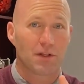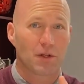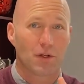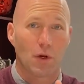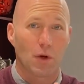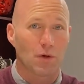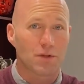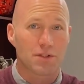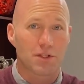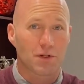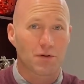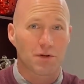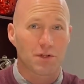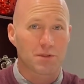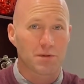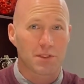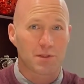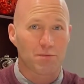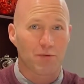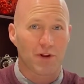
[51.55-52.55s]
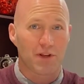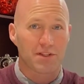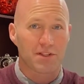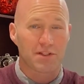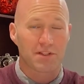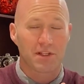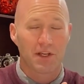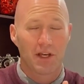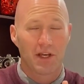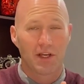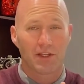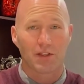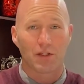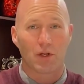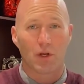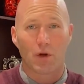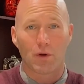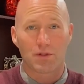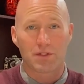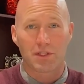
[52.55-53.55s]
the ghost of Christmas present, and the
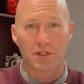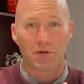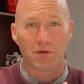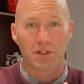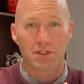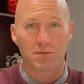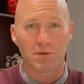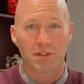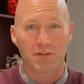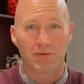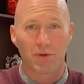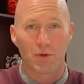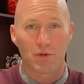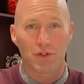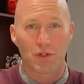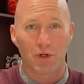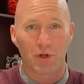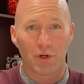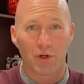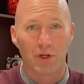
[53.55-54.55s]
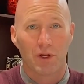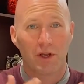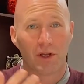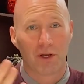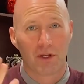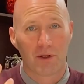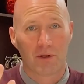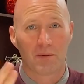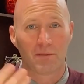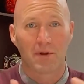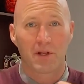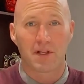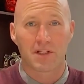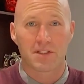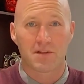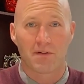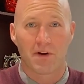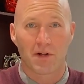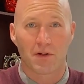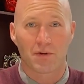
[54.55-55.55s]
ghost of Christmas future
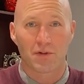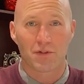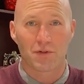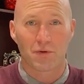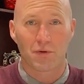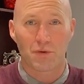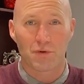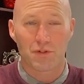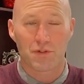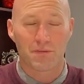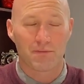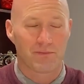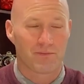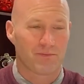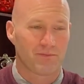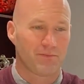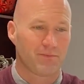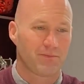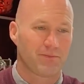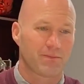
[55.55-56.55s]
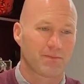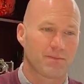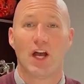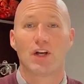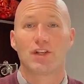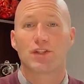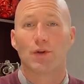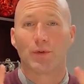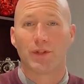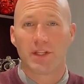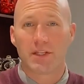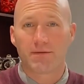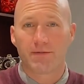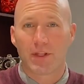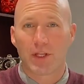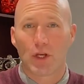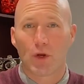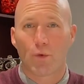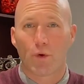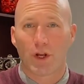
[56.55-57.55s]
because of Uncle Scrooge. So in this
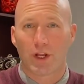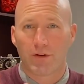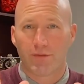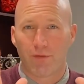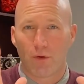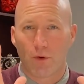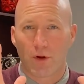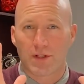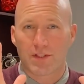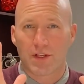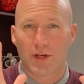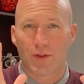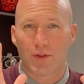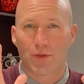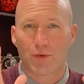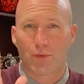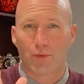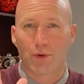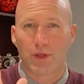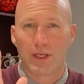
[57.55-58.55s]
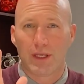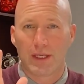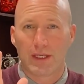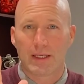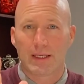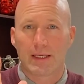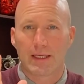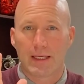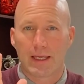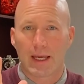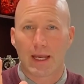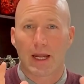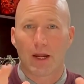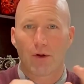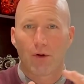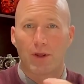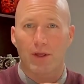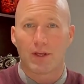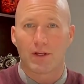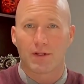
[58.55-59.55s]
video, we're going to focus on three key
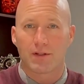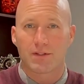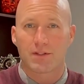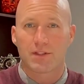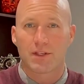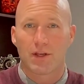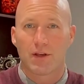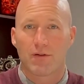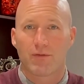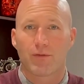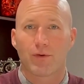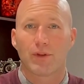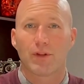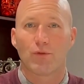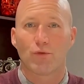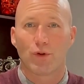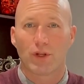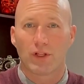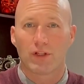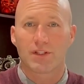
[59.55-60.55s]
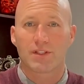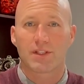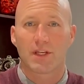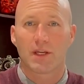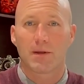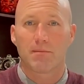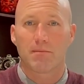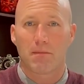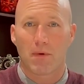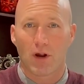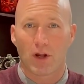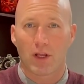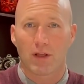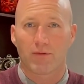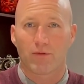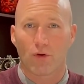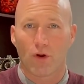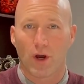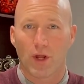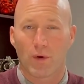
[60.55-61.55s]
areas for the real estate
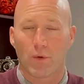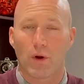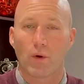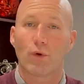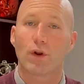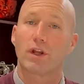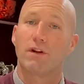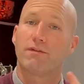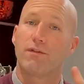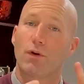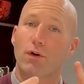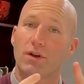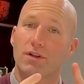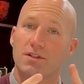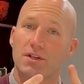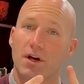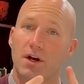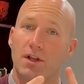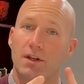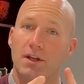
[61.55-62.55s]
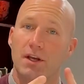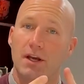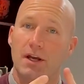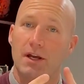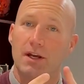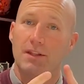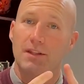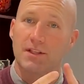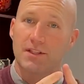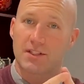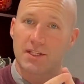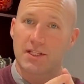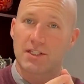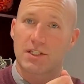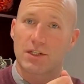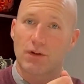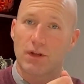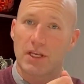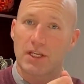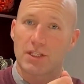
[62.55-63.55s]
market for Ottawa. We're going to focus on the sixty year